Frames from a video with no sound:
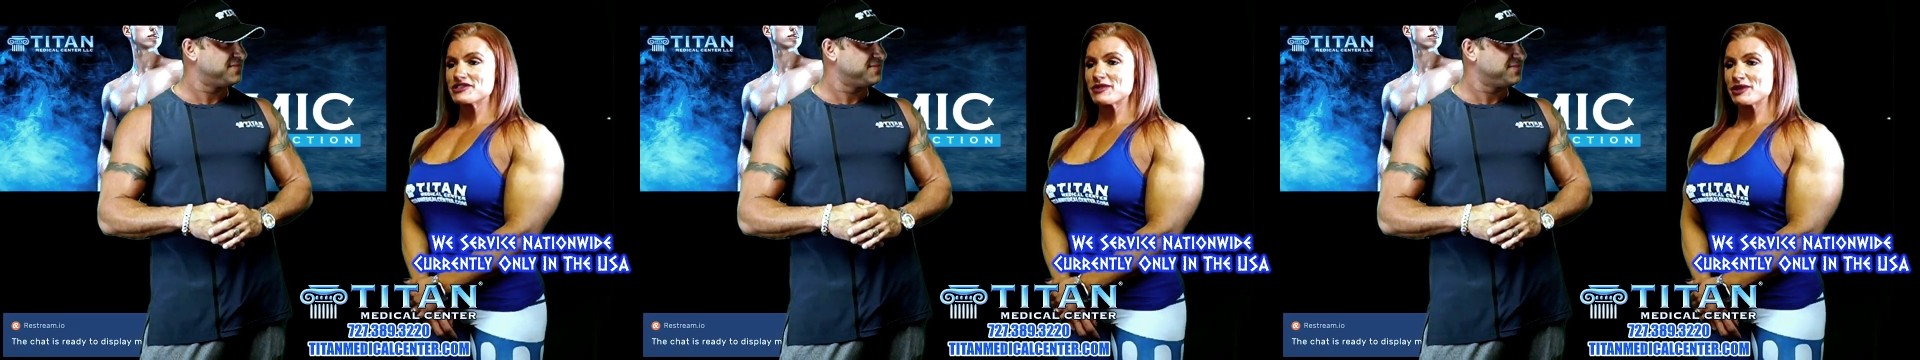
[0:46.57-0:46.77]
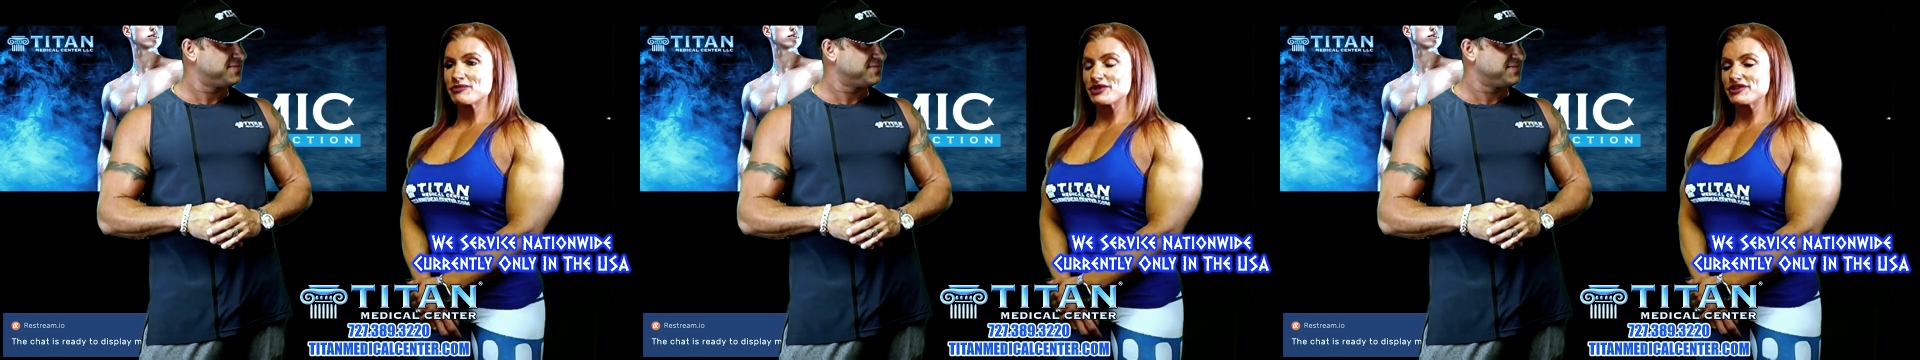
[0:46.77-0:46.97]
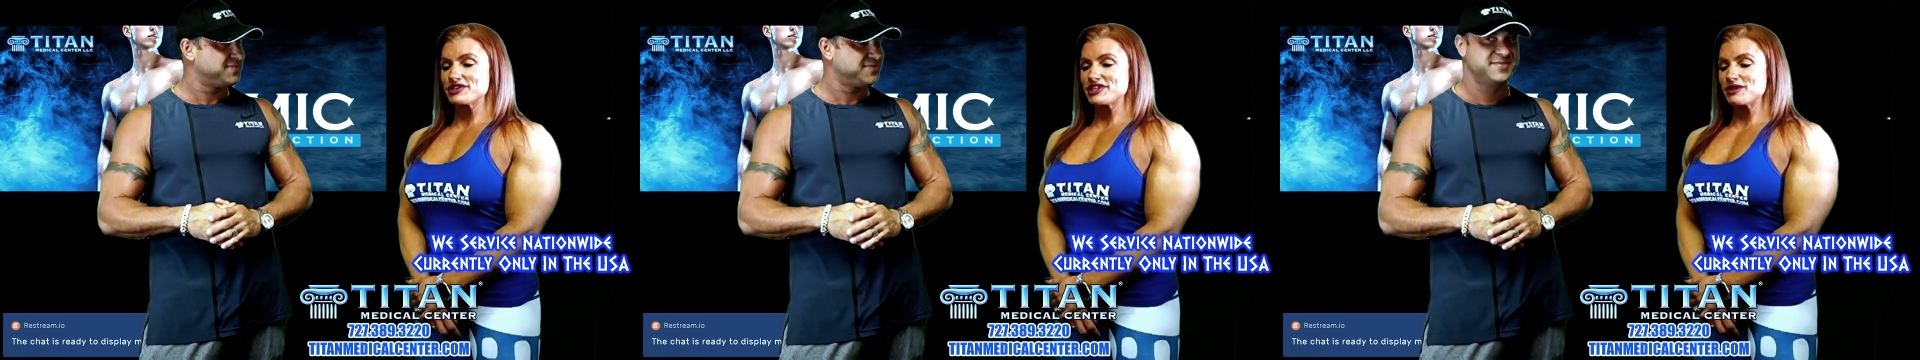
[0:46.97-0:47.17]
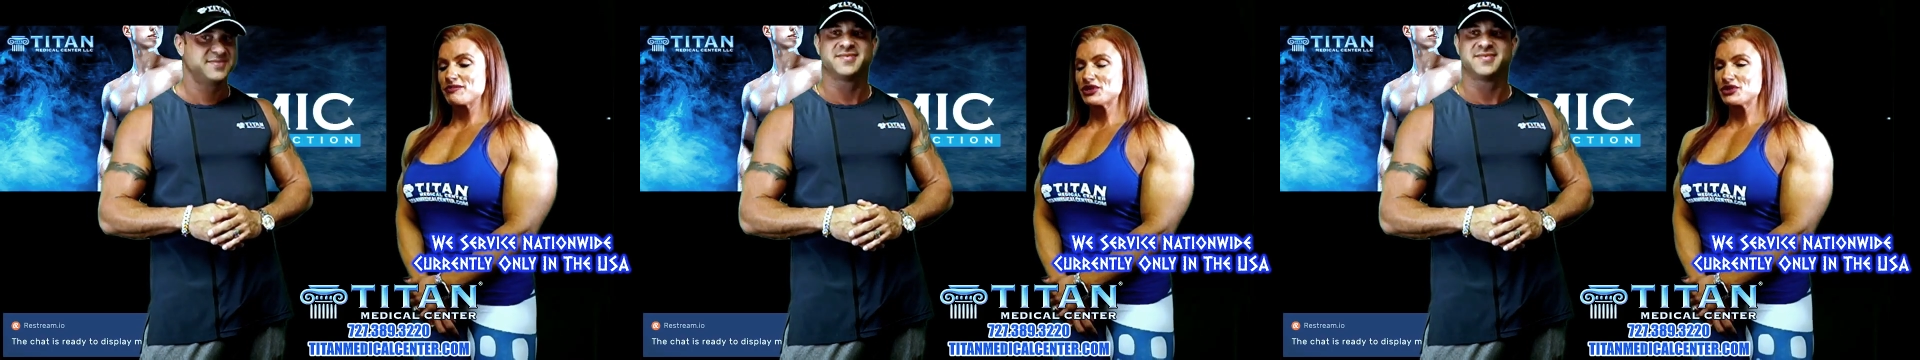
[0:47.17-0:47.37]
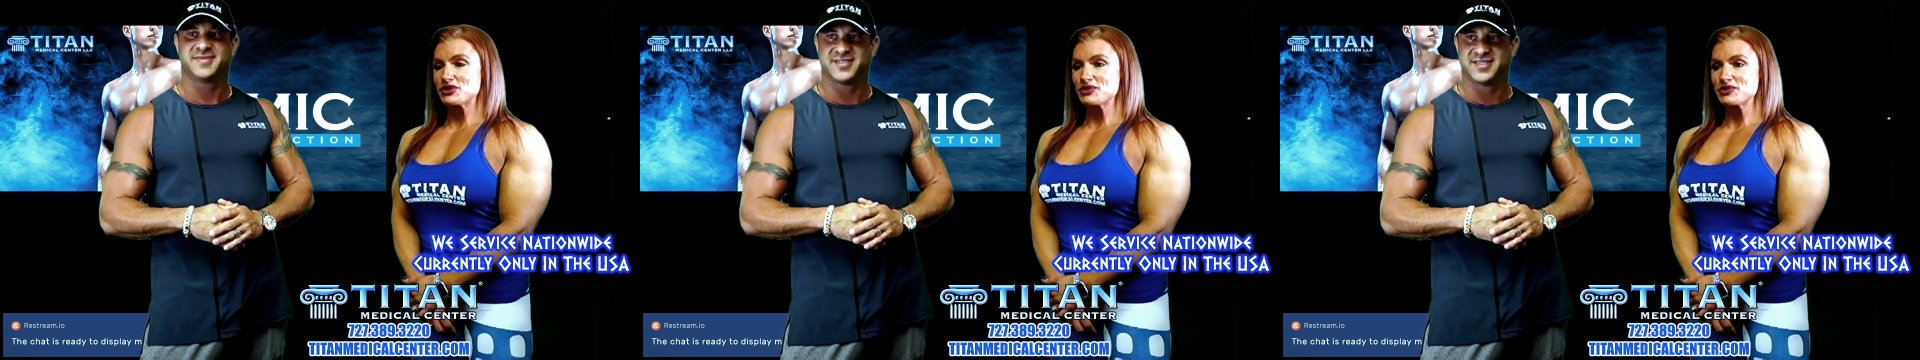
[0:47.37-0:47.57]
Speaker 1: year is my pro
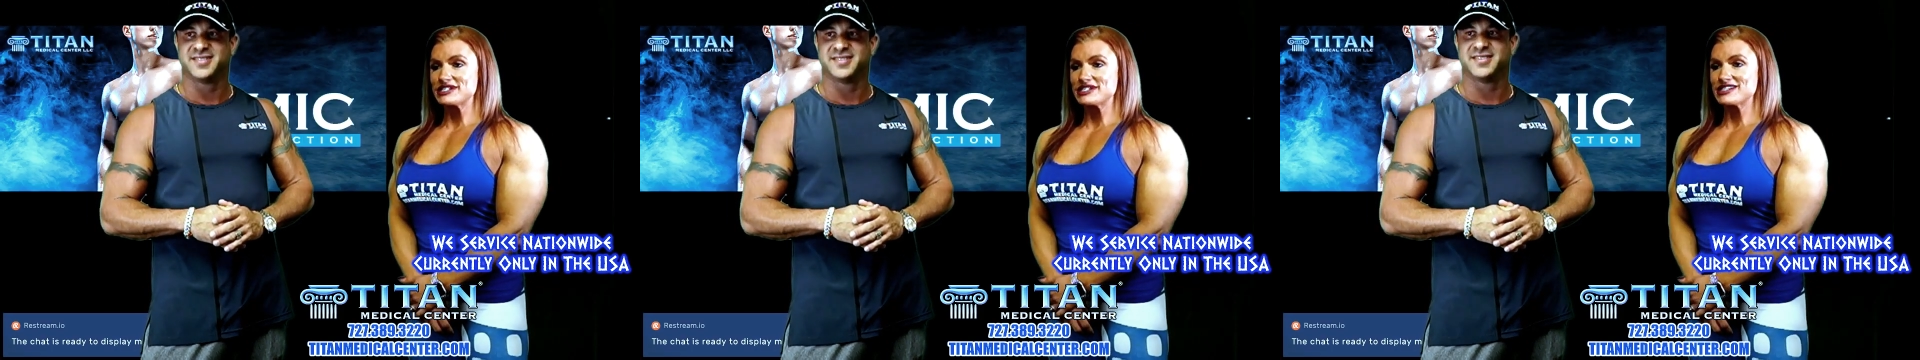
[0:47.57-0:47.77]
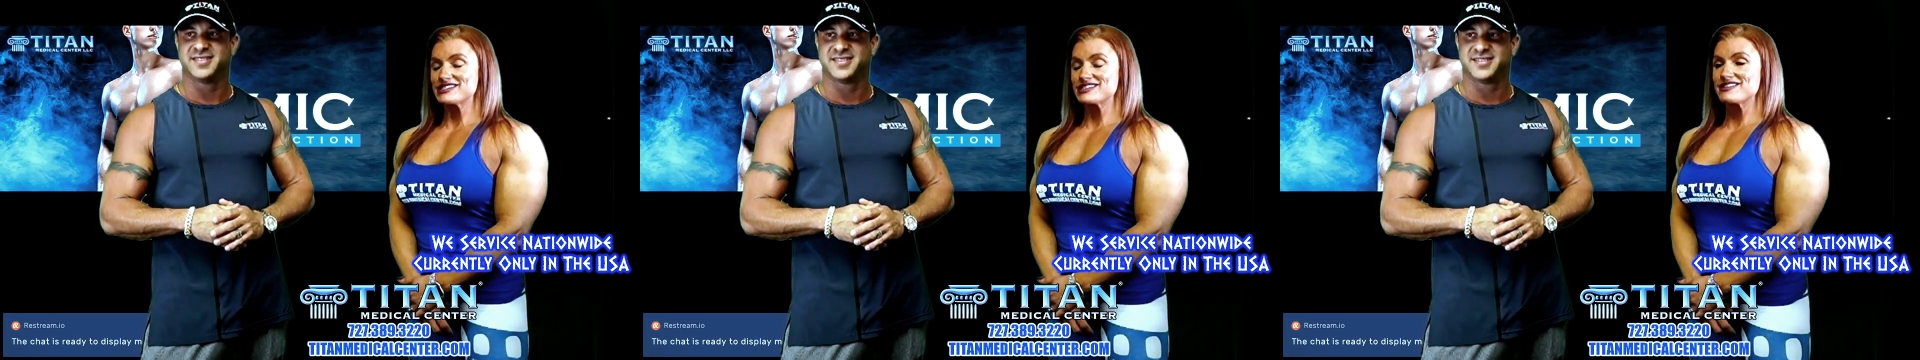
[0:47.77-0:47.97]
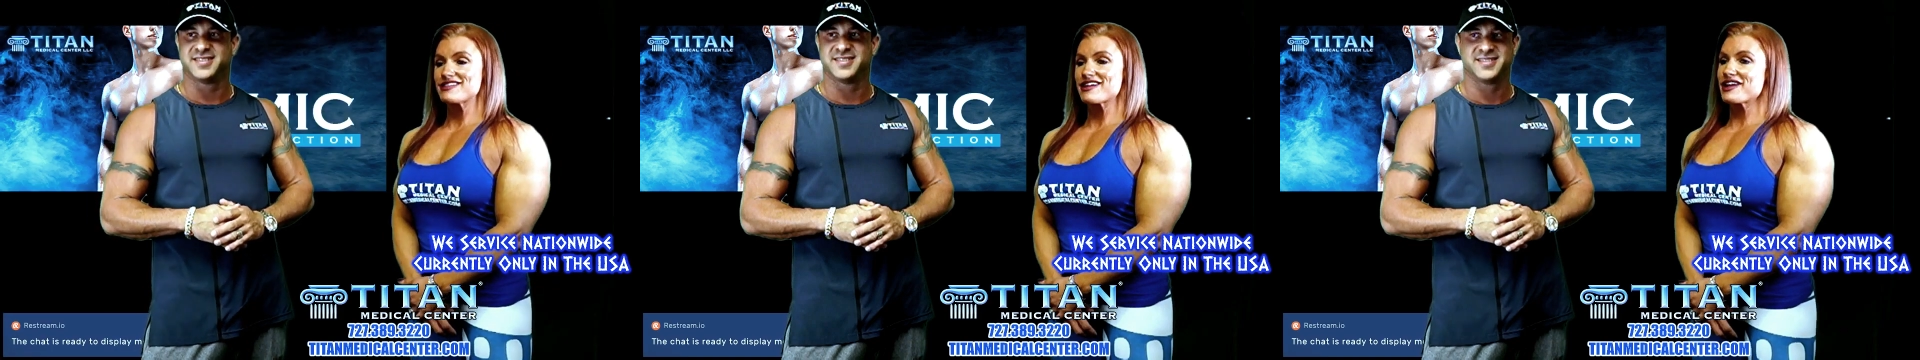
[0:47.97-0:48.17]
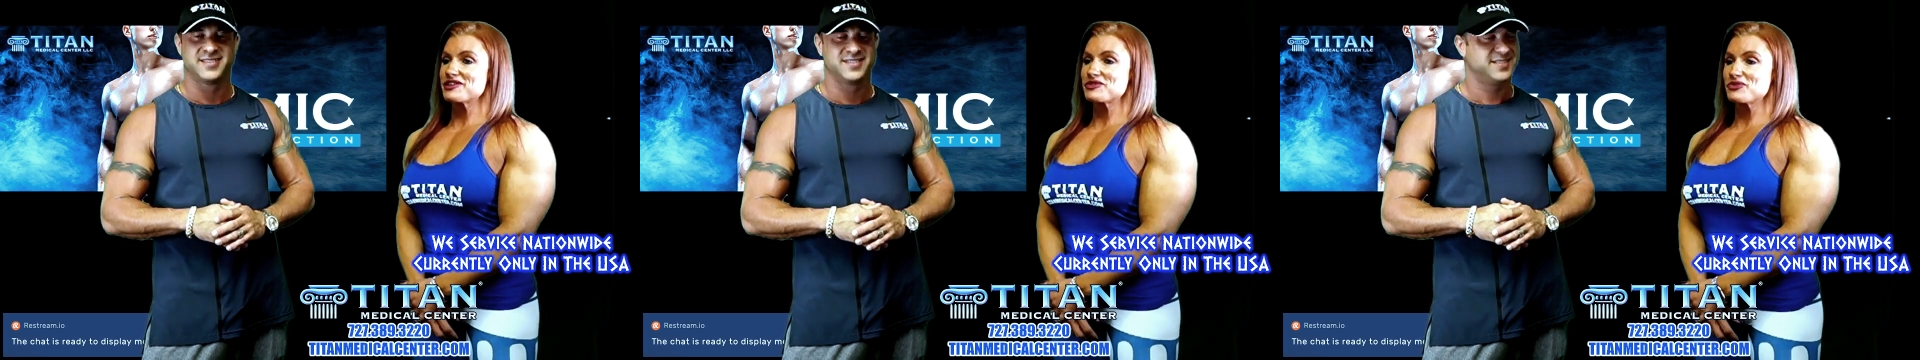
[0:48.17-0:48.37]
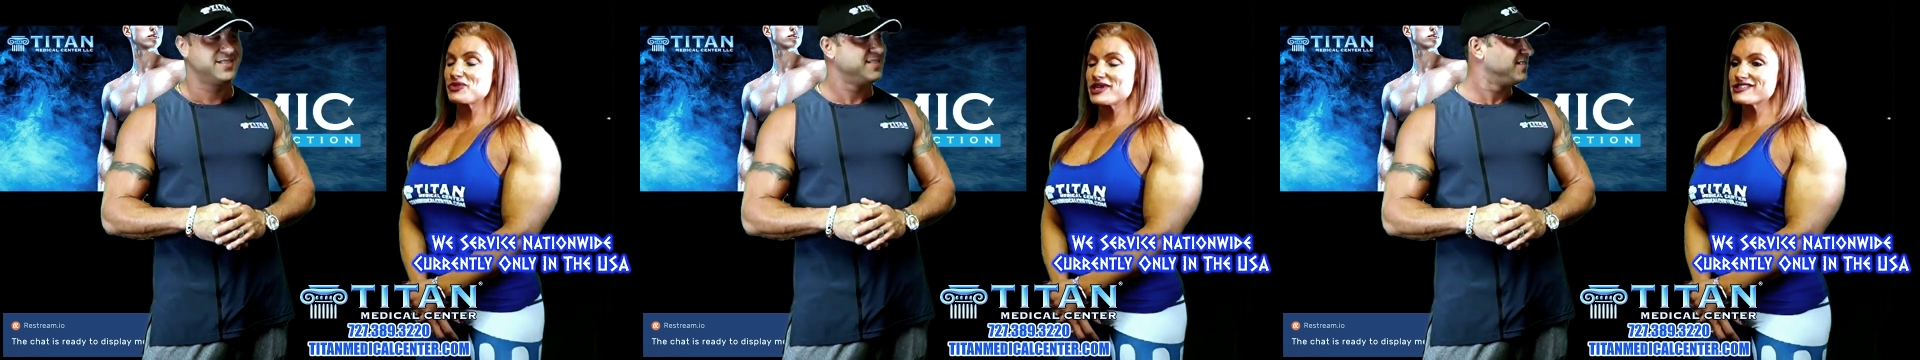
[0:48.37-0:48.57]
debut, which is in
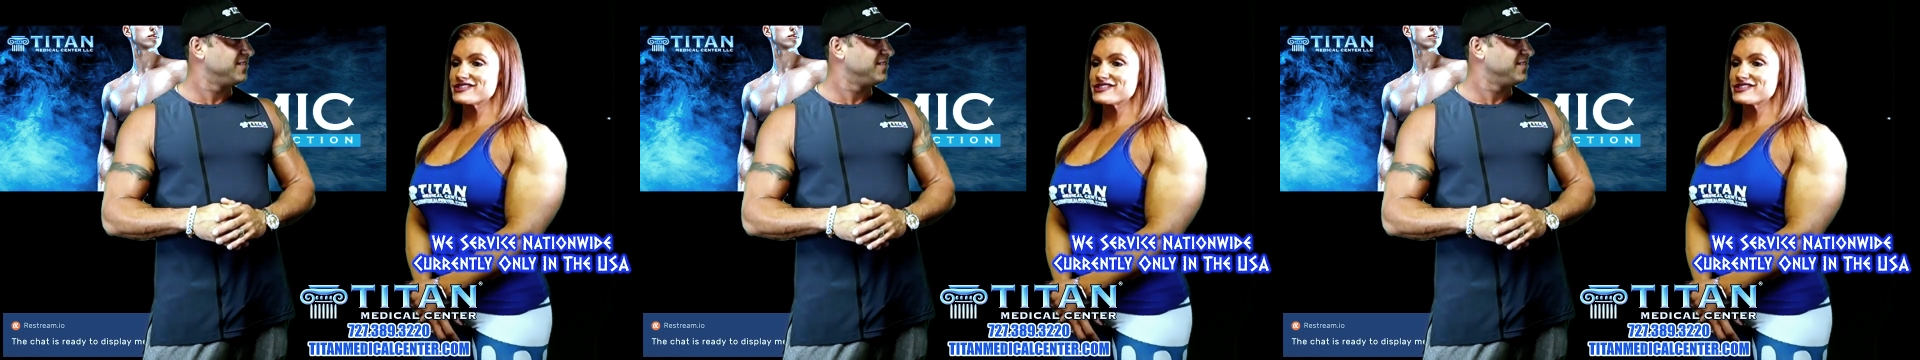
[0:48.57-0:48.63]
nine